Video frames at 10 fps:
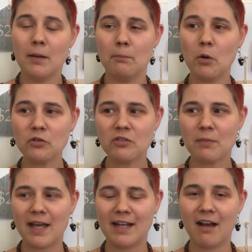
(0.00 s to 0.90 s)
Most of
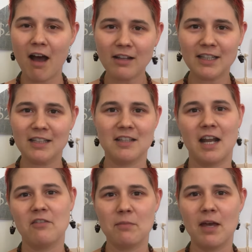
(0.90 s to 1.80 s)
my colleagues
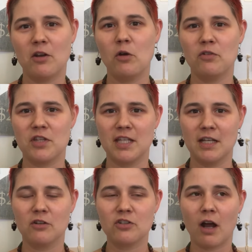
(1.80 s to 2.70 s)
that I've met over the
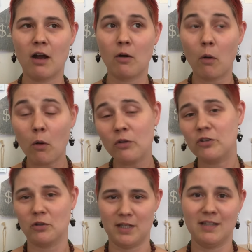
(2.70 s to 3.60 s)
years are
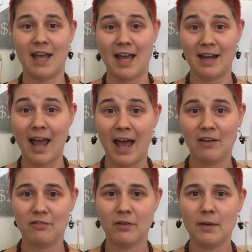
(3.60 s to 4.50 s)
also in that
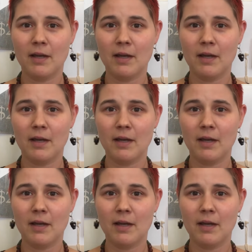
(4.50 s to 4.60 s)
half.